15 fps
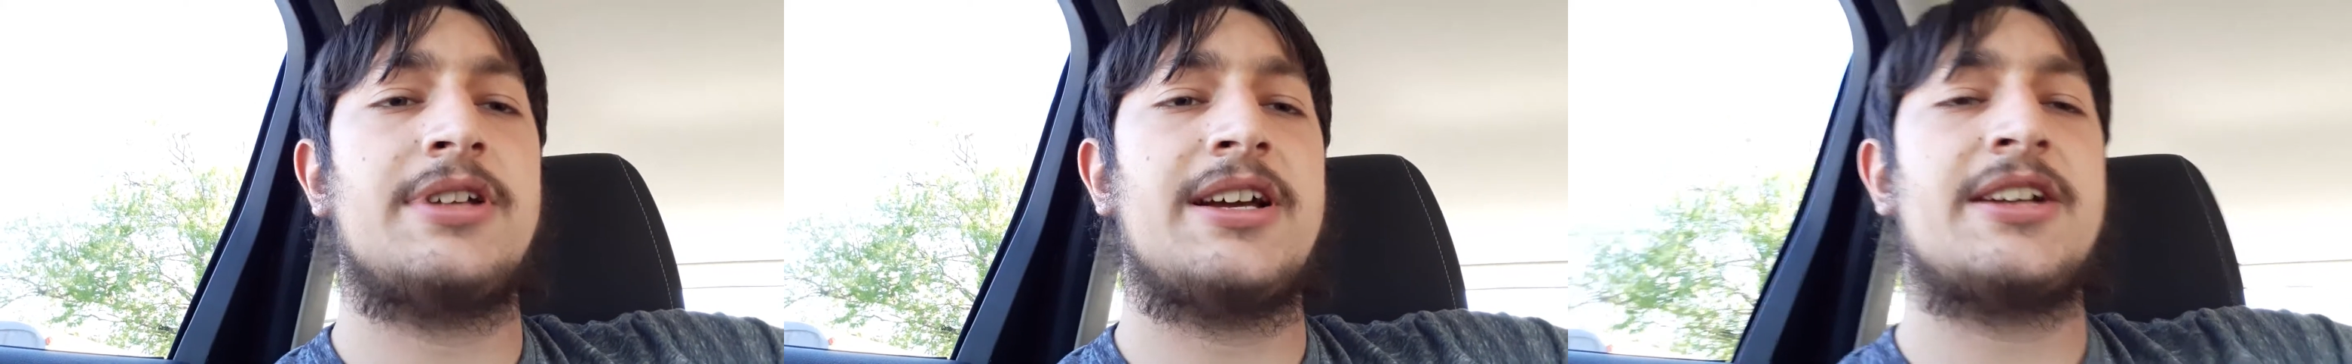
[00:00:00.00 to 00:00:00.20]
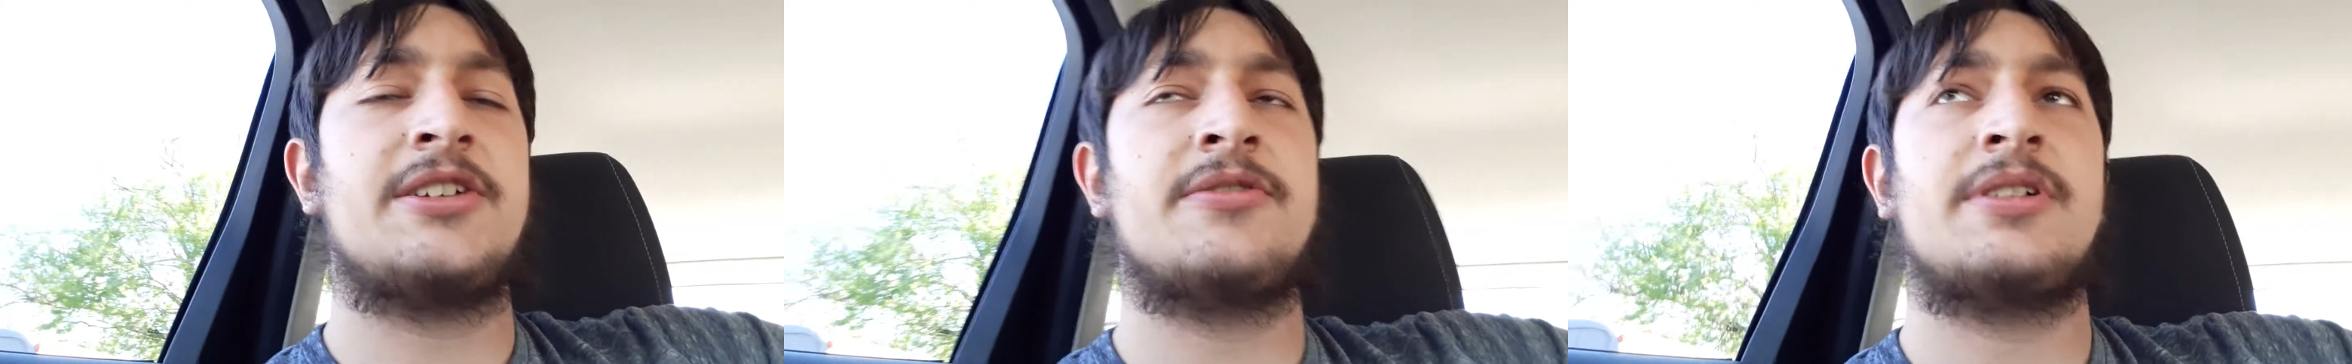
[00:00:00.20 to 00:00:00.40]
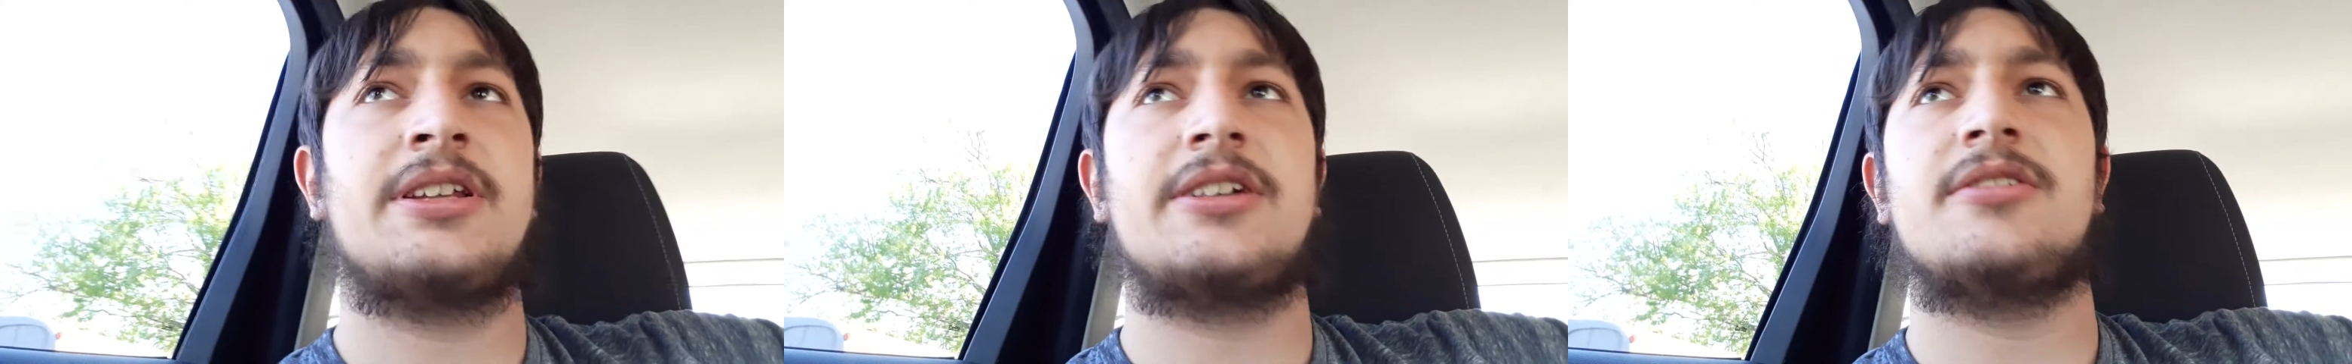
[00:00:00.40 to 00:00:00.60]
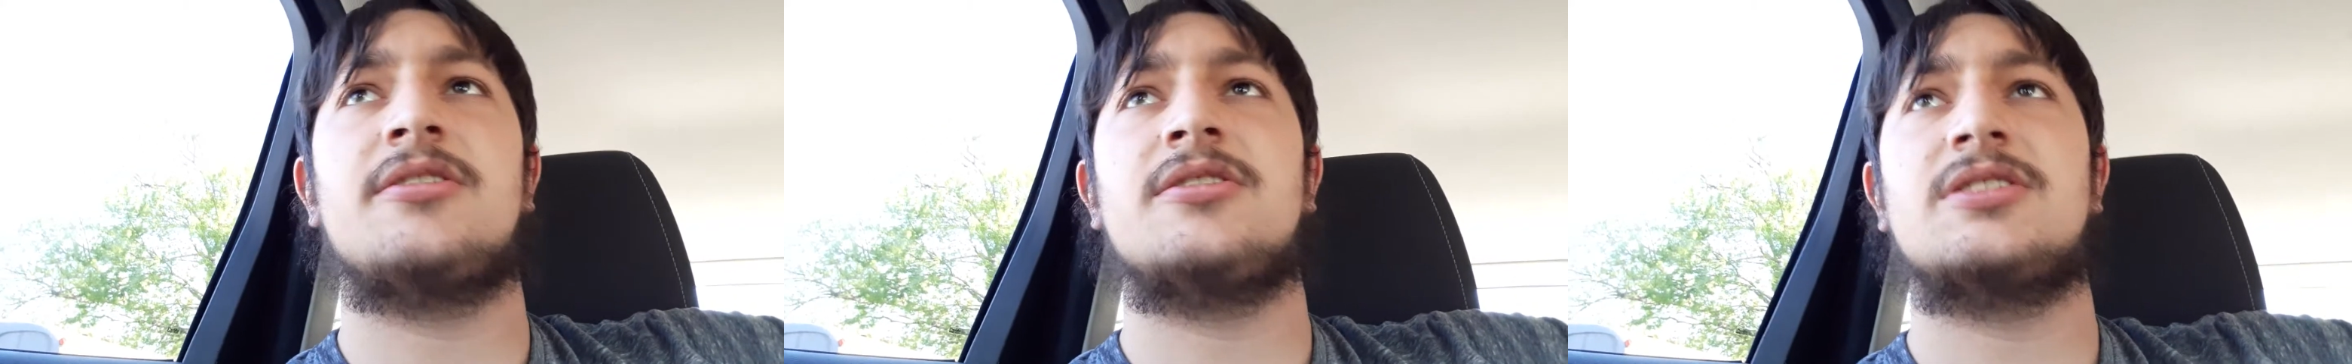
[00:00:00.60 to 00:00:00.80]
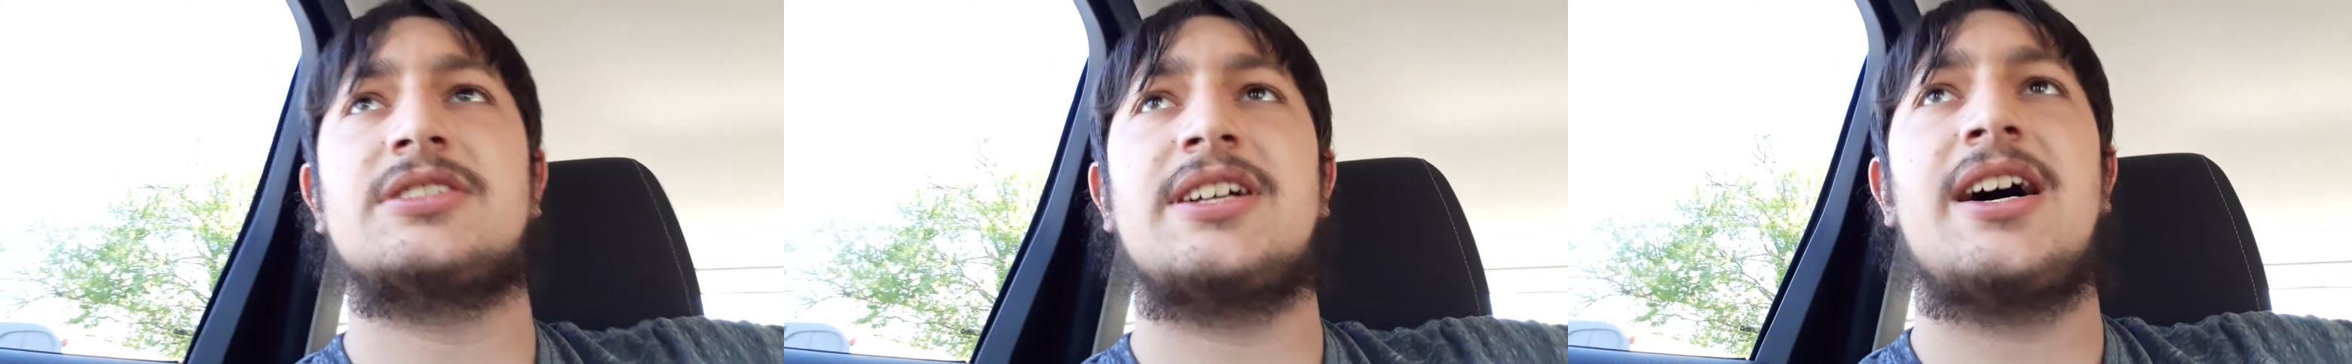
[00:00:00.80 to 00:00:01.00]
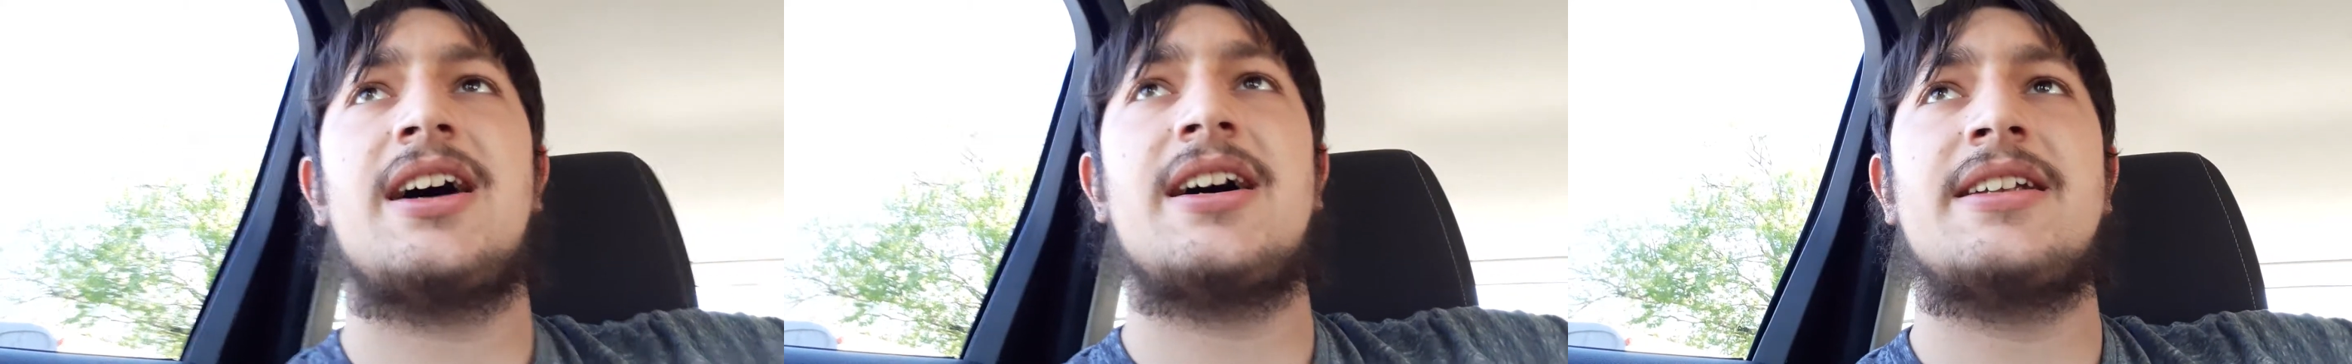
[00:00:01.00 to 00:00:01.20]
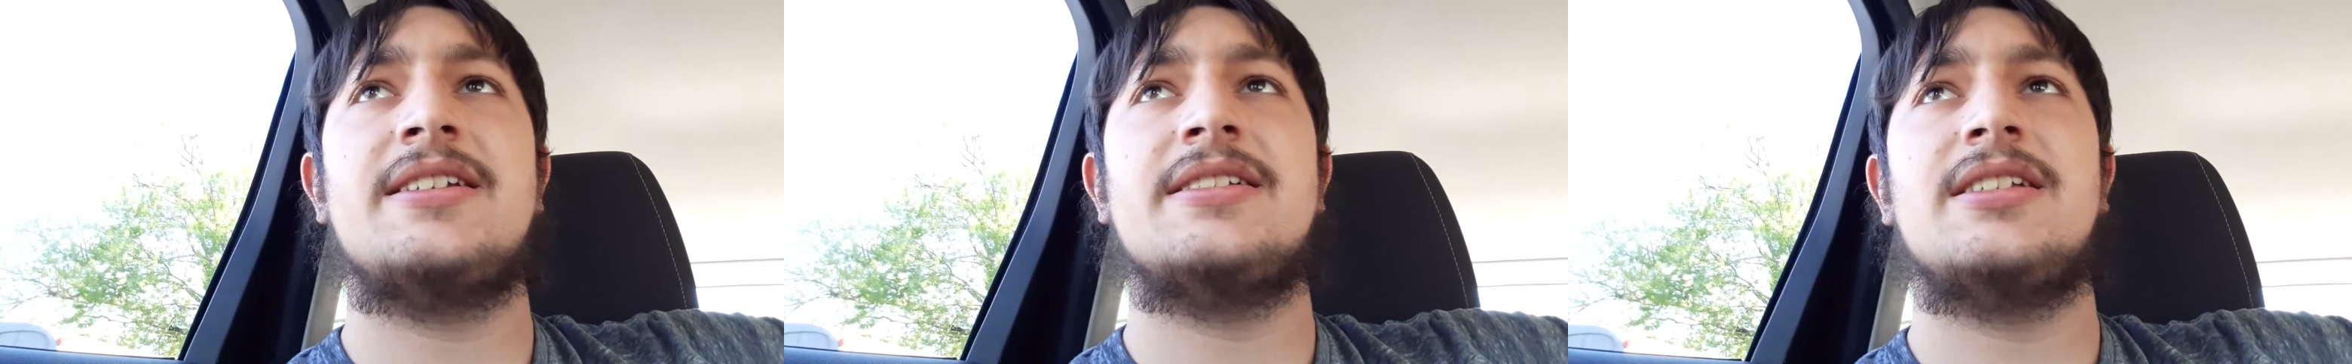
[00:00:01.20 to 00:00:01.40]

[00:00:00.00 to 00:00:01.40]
ignorantly calls God,